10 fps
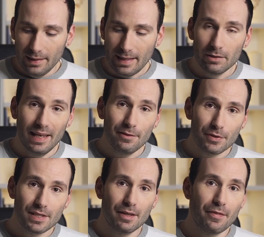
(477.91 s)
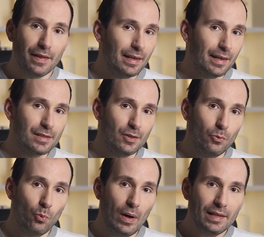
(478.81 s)
Now, the interesting thing is,
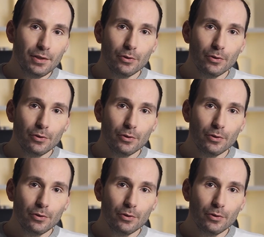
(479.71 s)
when you